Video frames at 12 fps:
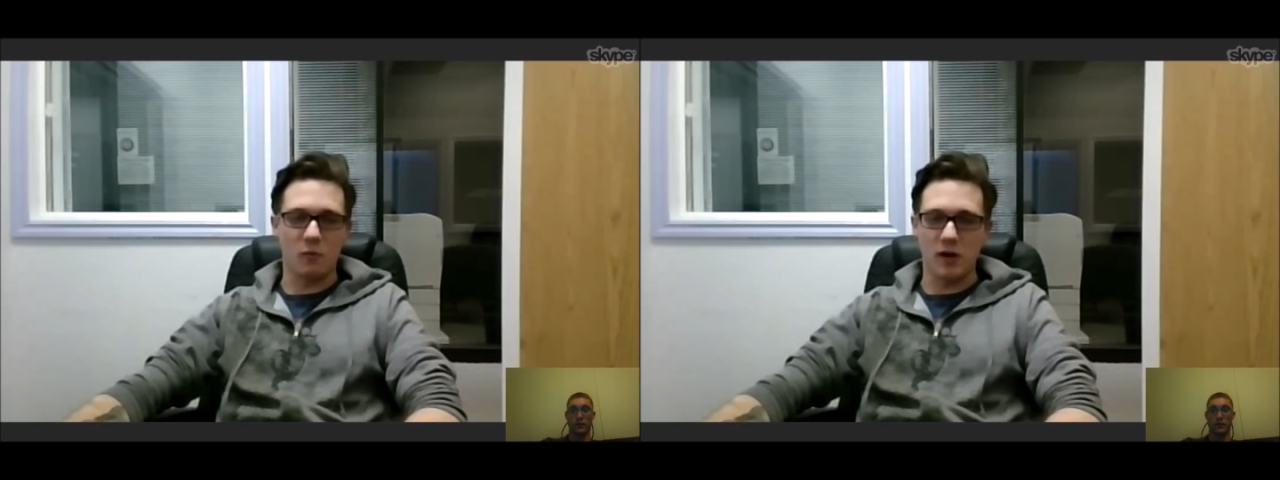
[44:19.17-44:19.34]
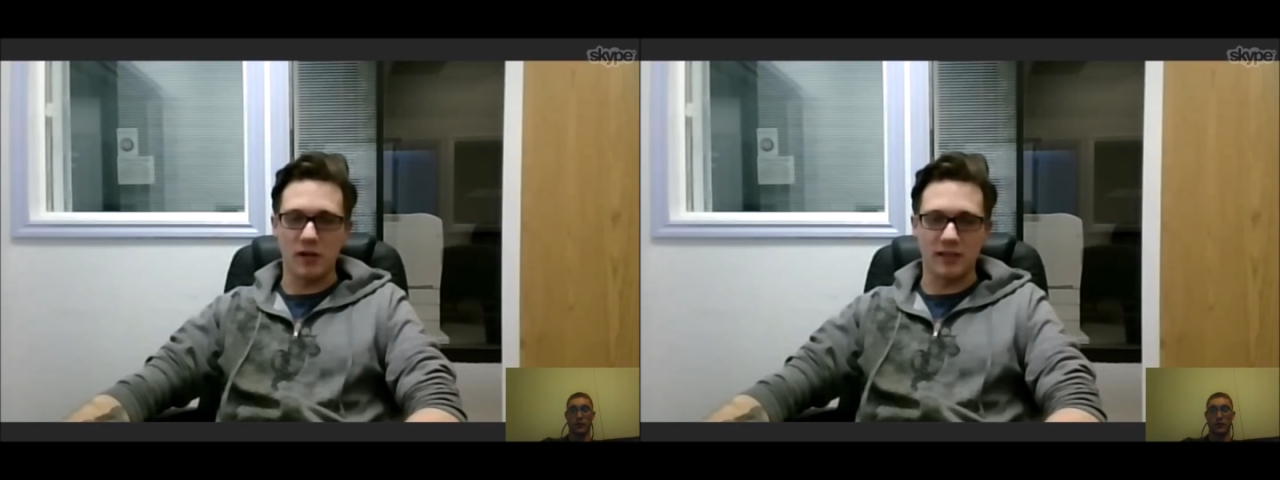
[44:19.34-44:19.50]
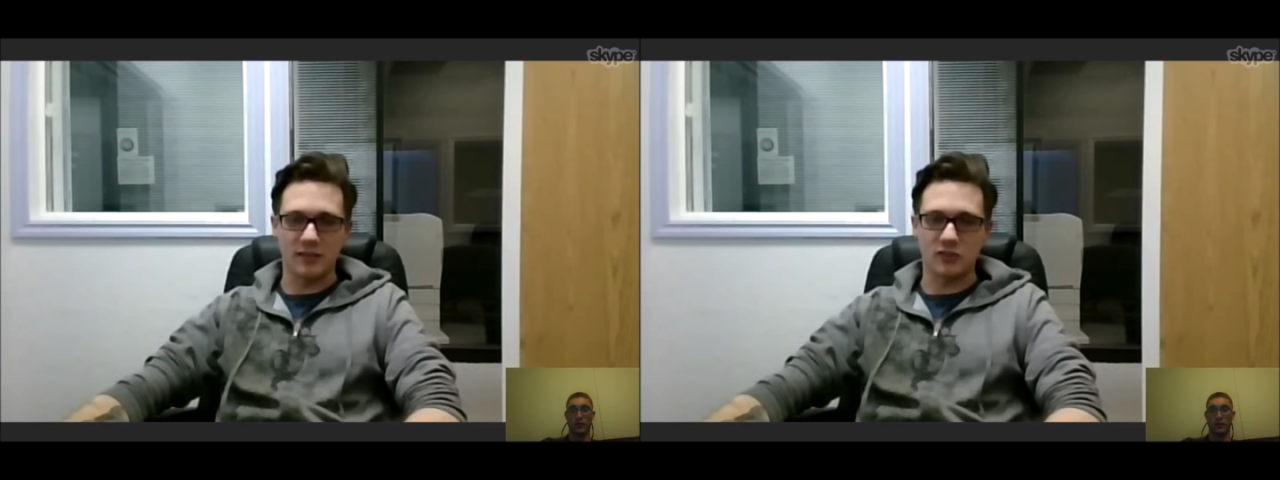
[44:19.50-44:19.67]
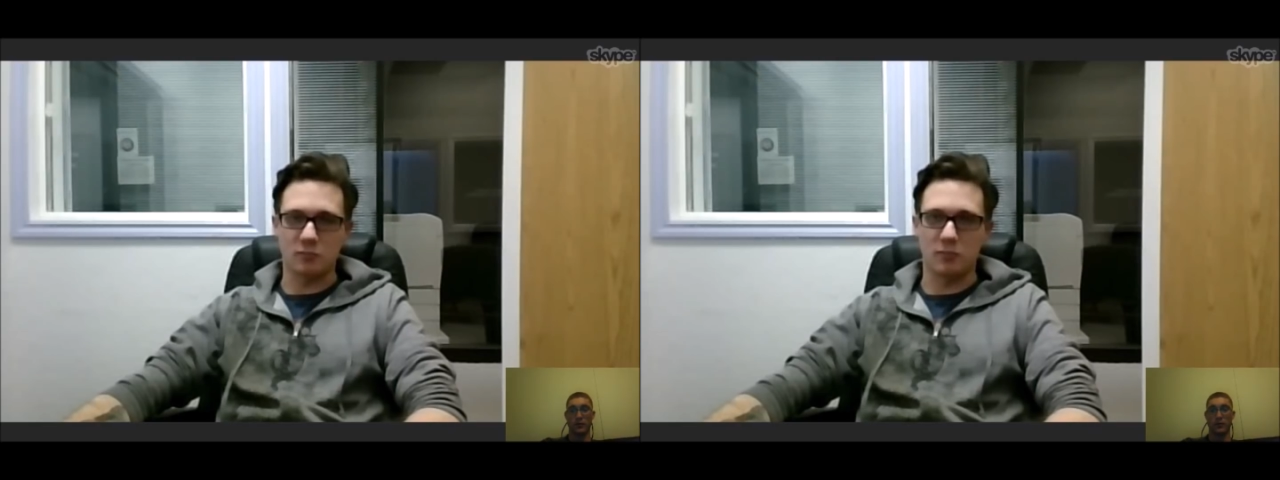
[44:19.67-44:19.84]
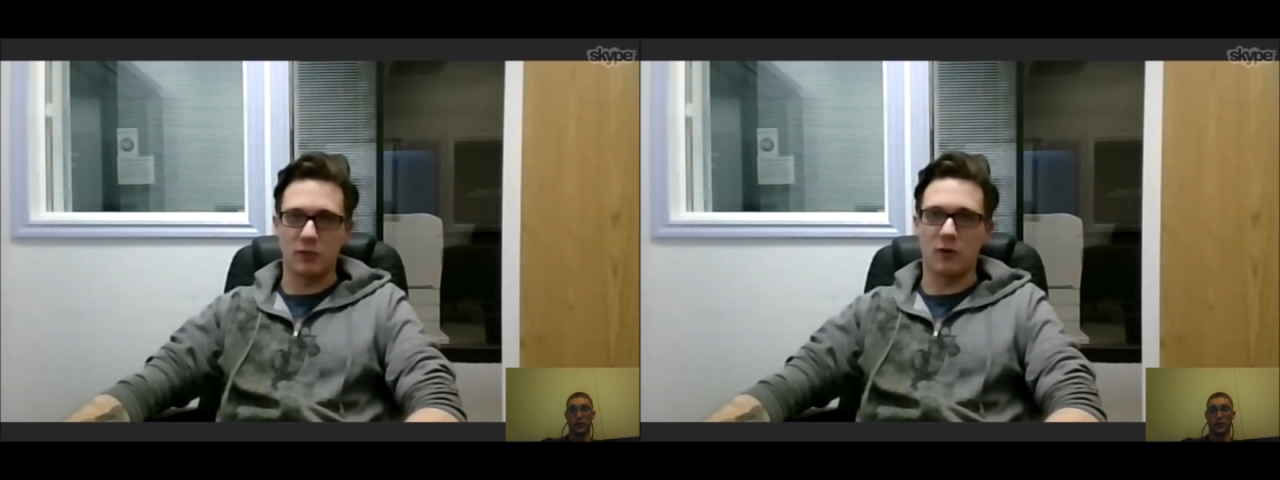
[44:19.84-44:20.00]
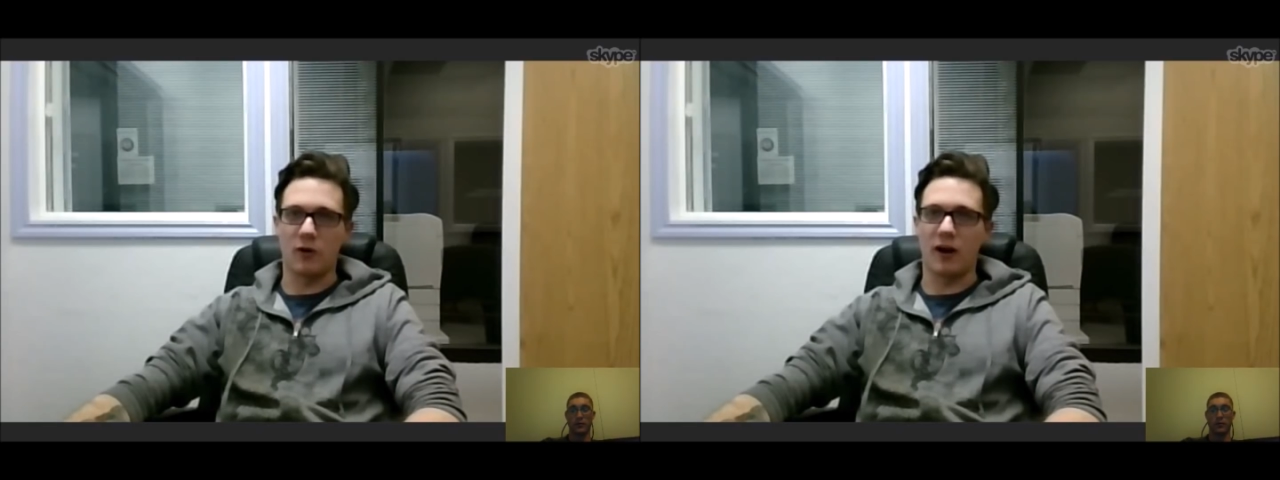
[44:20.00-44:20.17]
want to
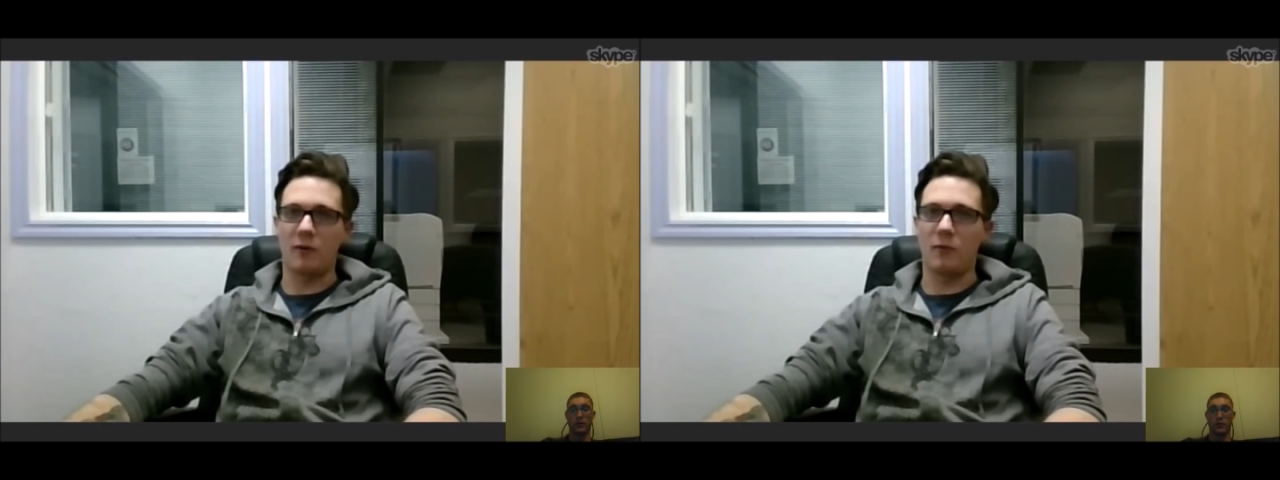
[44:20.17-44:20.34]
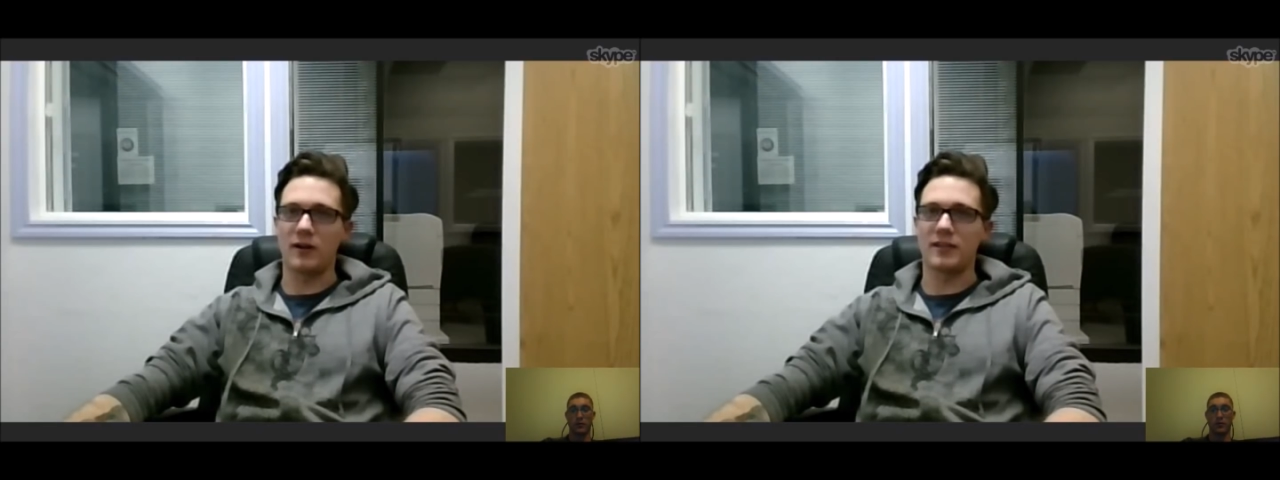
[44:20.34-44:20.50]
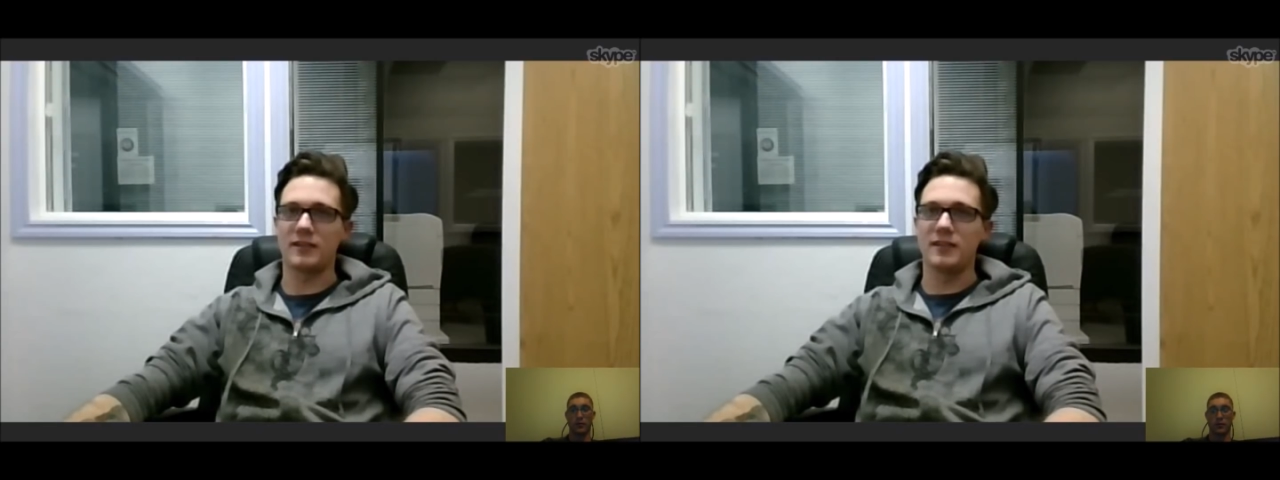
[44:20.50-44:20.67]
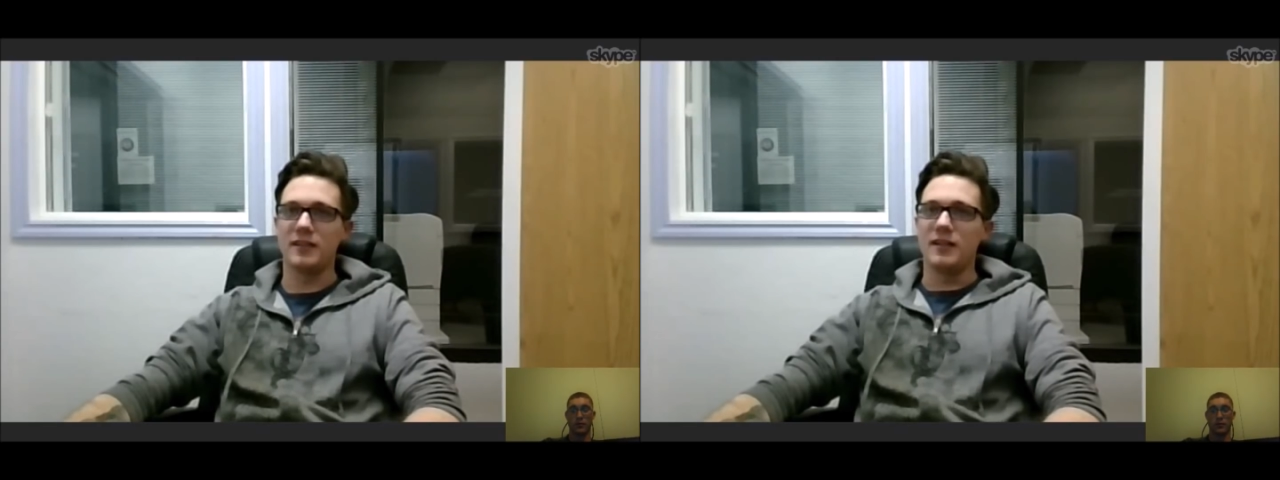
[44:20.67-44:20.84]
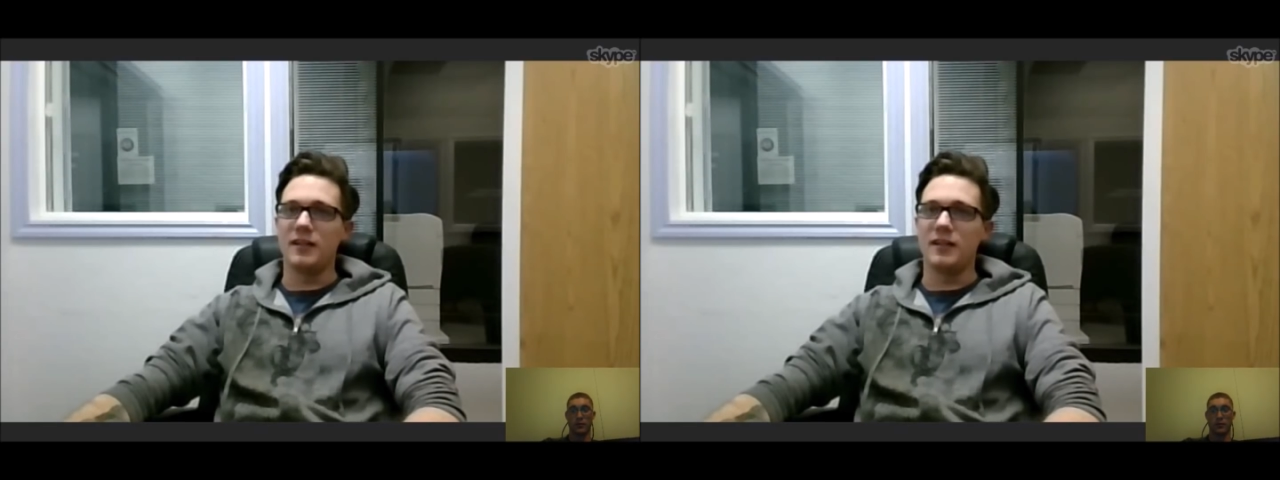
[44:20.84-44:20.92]
explore. I want to.